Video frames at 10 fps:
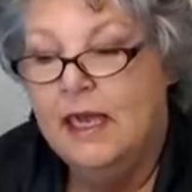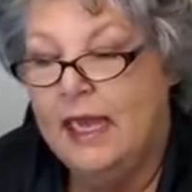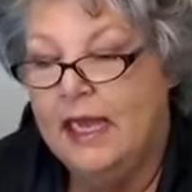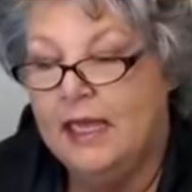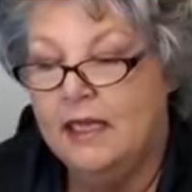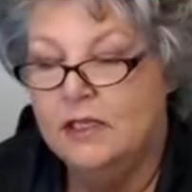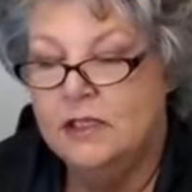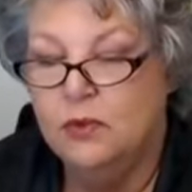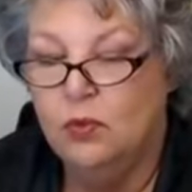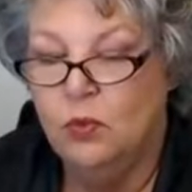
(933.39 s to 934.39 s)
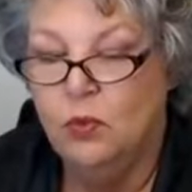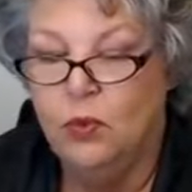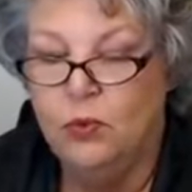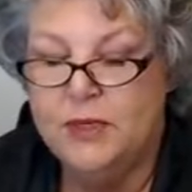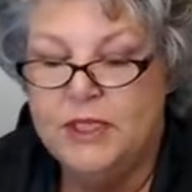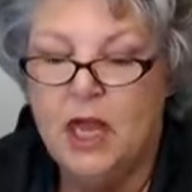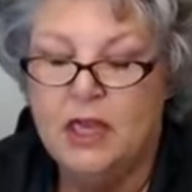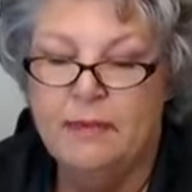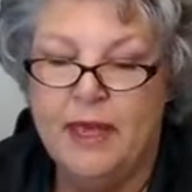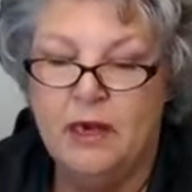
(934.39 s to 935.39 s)
And when we
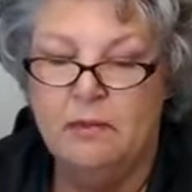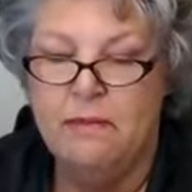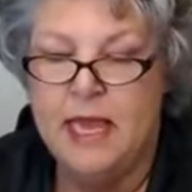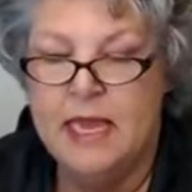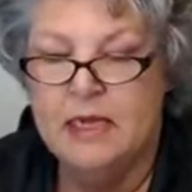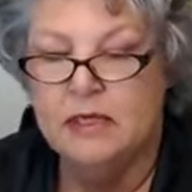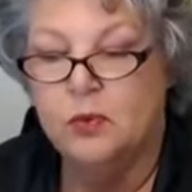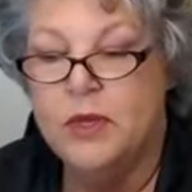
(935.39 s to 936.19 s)
talk about omegas,